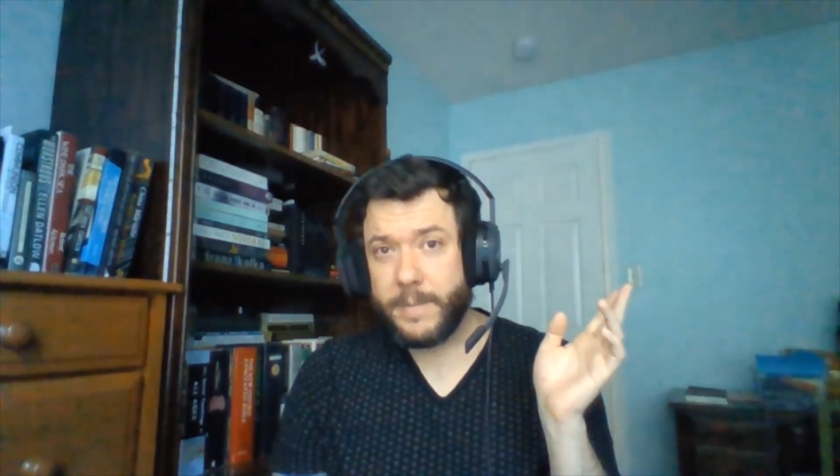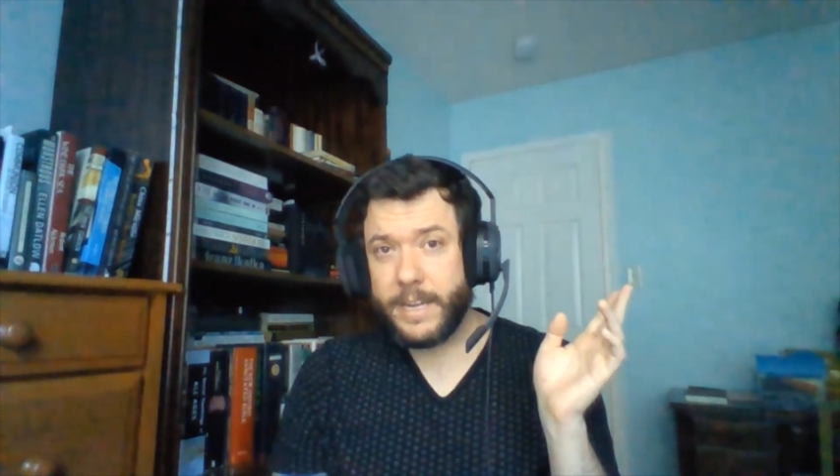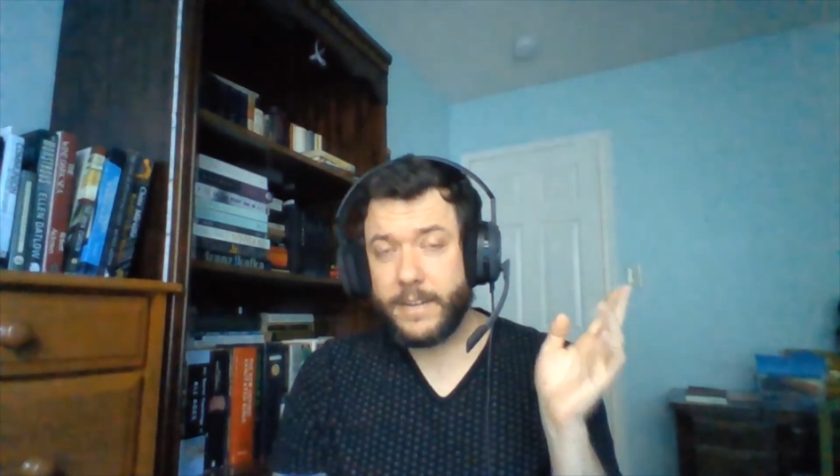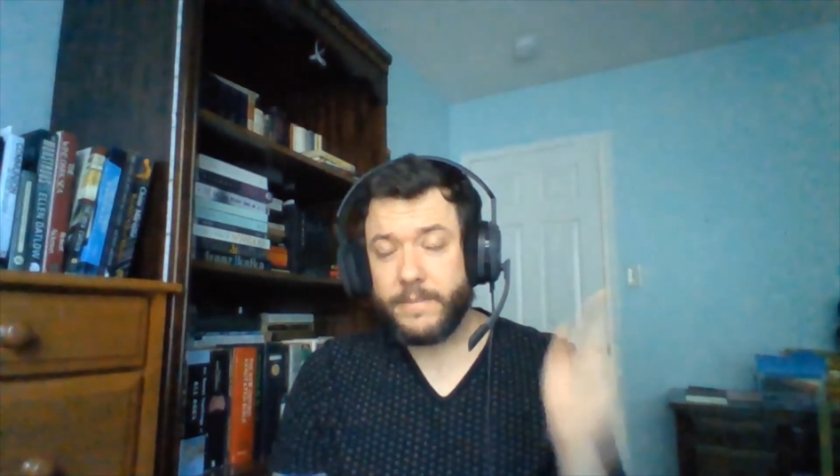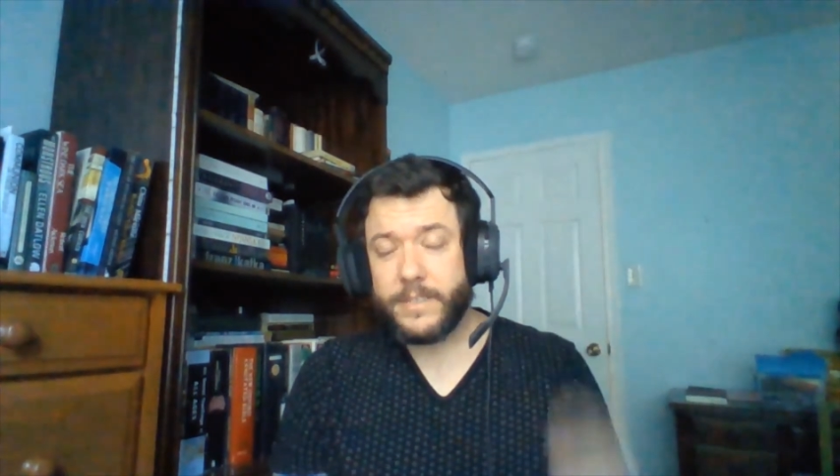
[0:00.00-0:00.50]

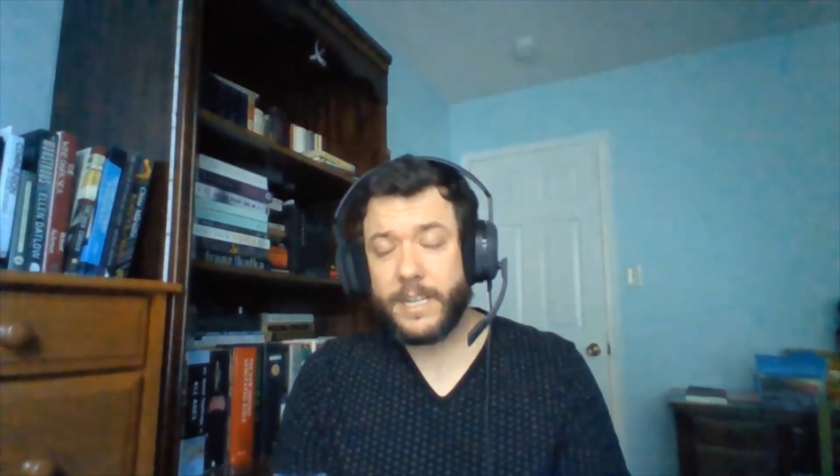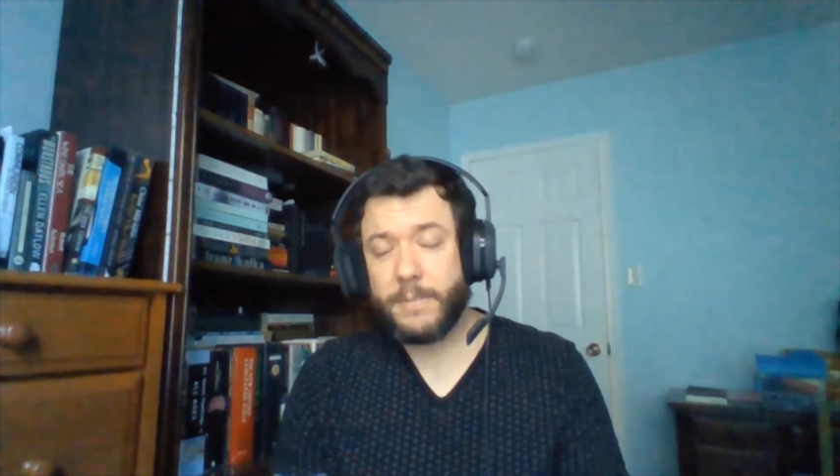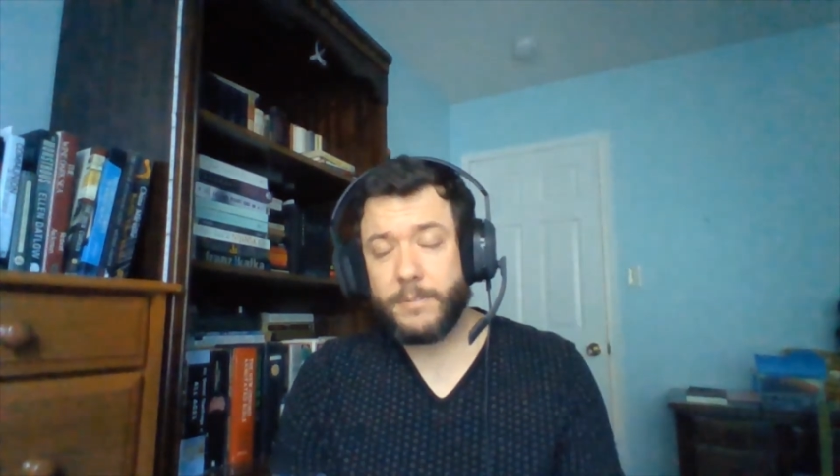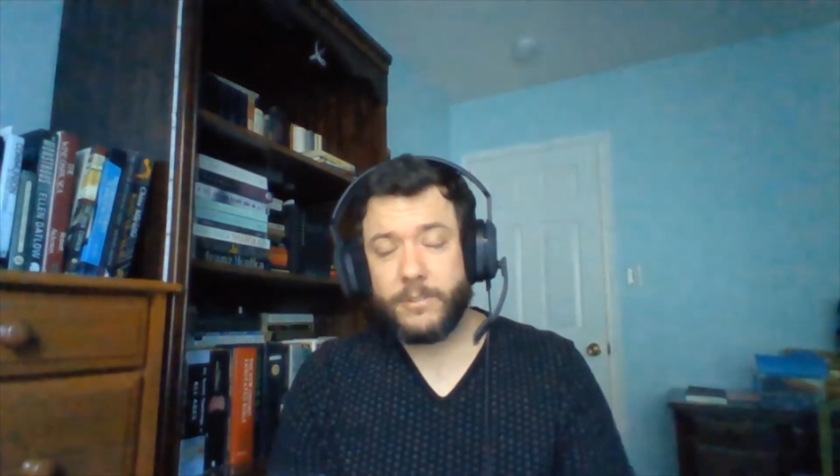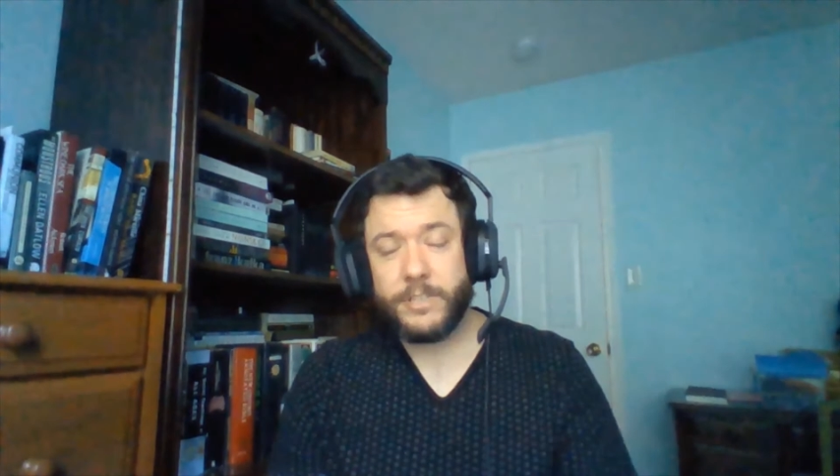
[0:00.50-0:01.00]
coming out of
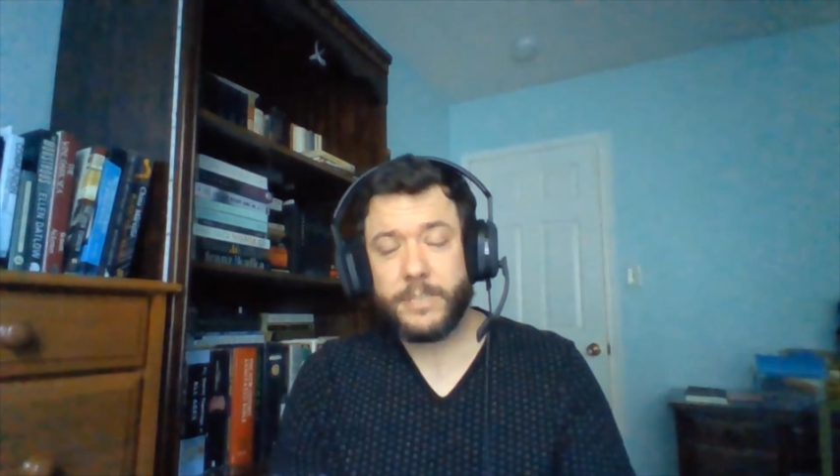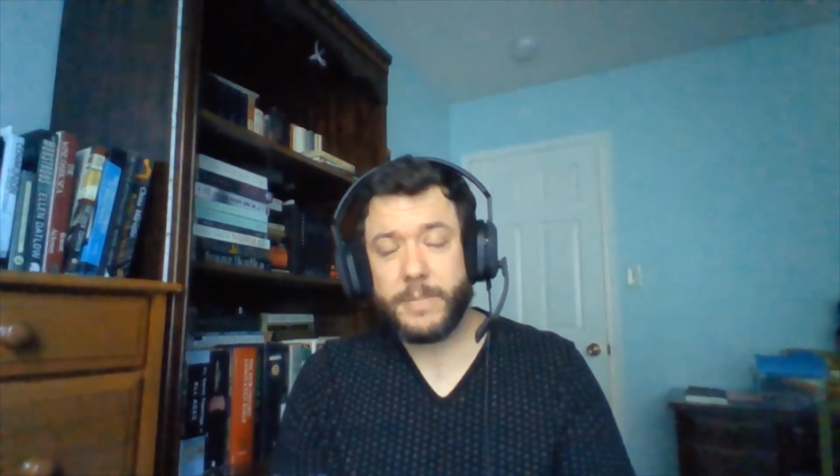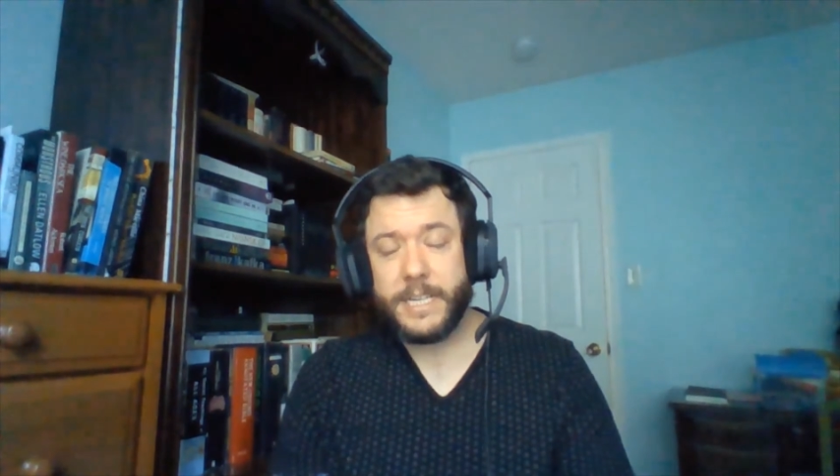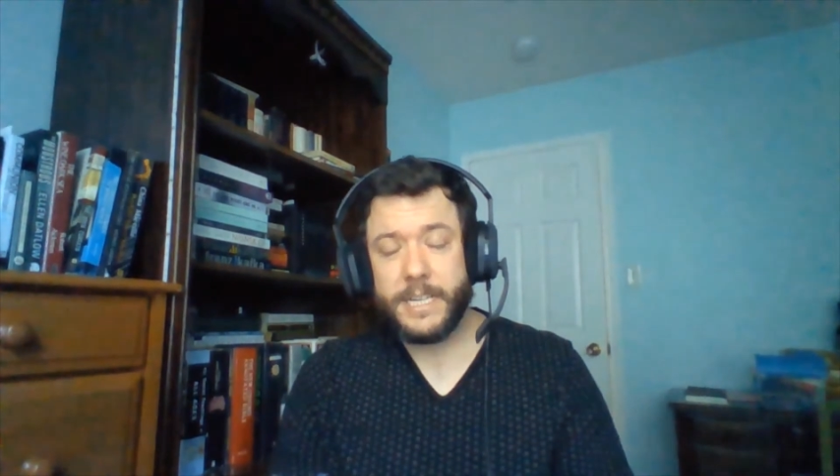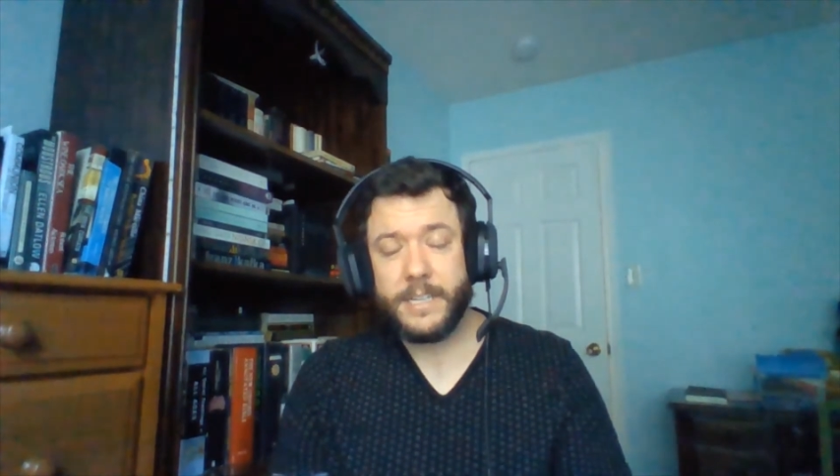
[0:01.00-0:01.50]
Silent
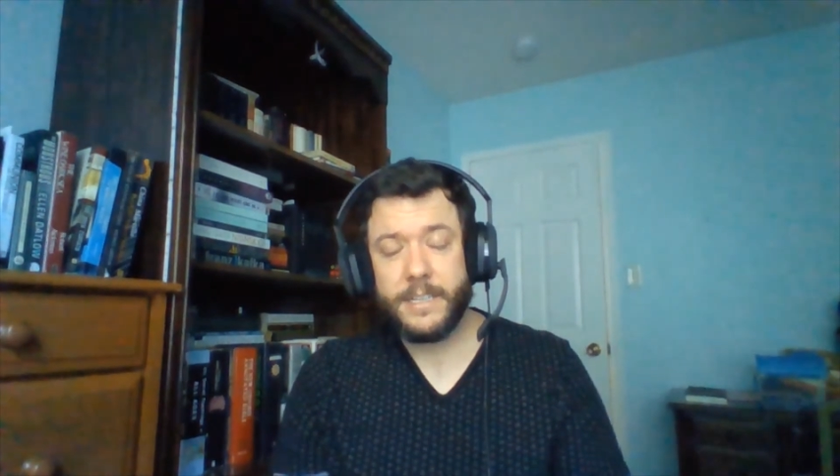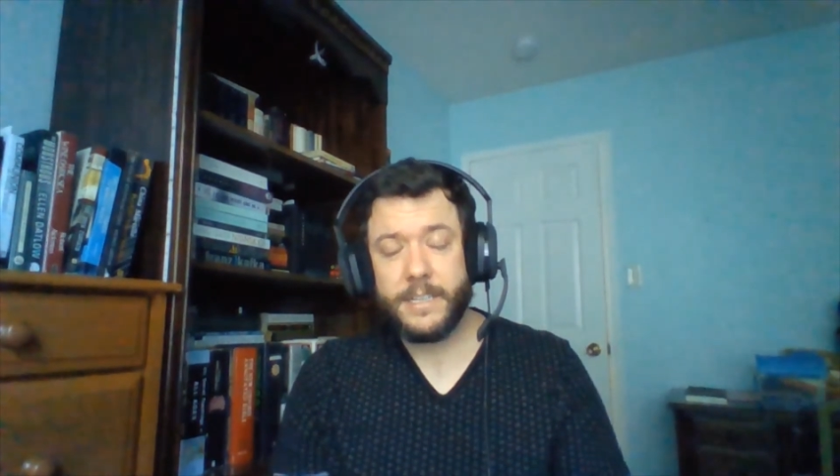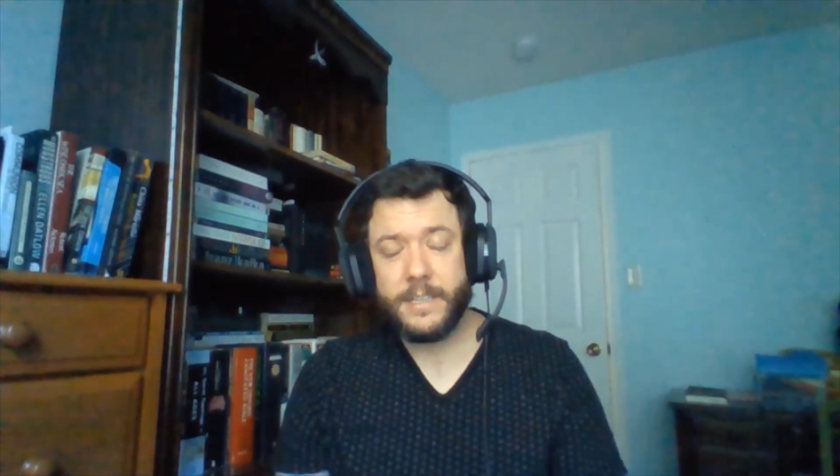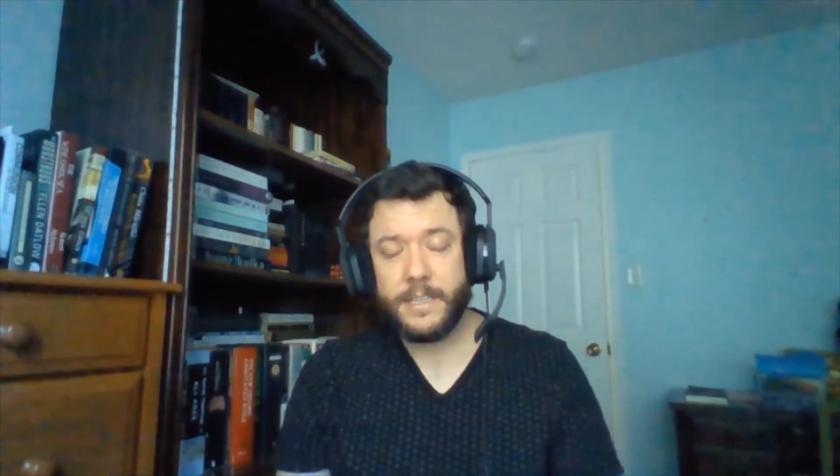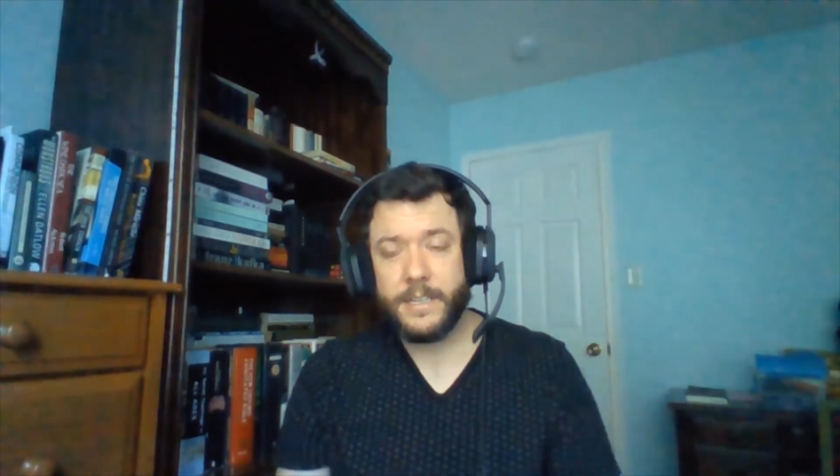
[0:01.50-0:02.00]
Motorist Media
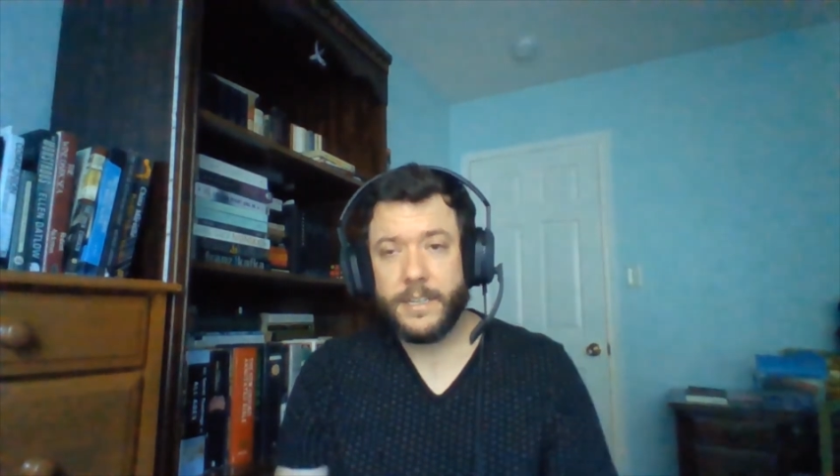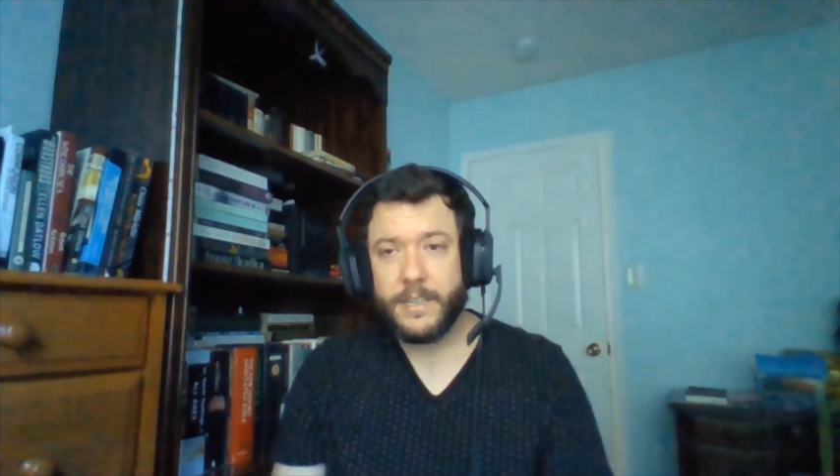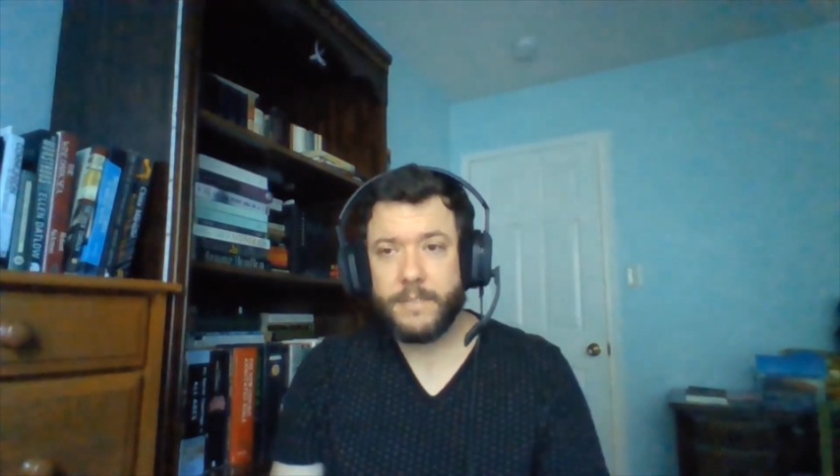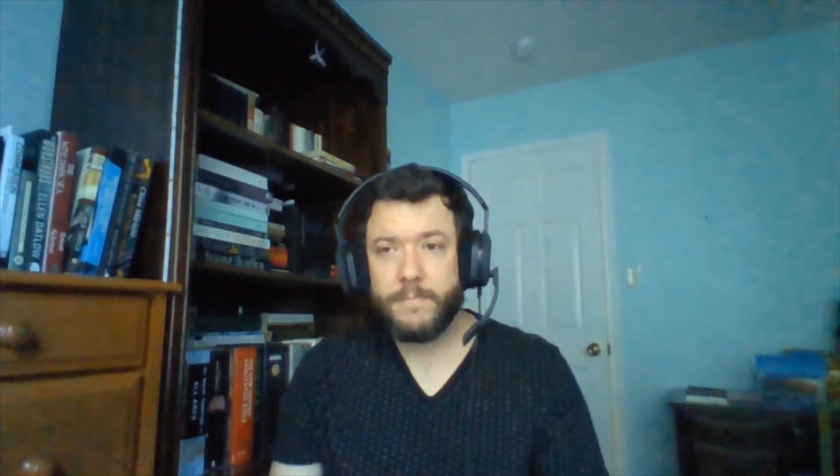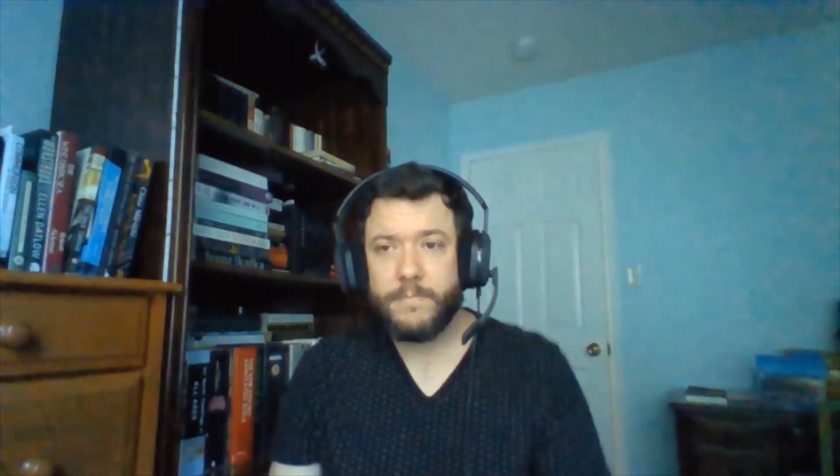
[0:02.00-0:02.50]
that uh,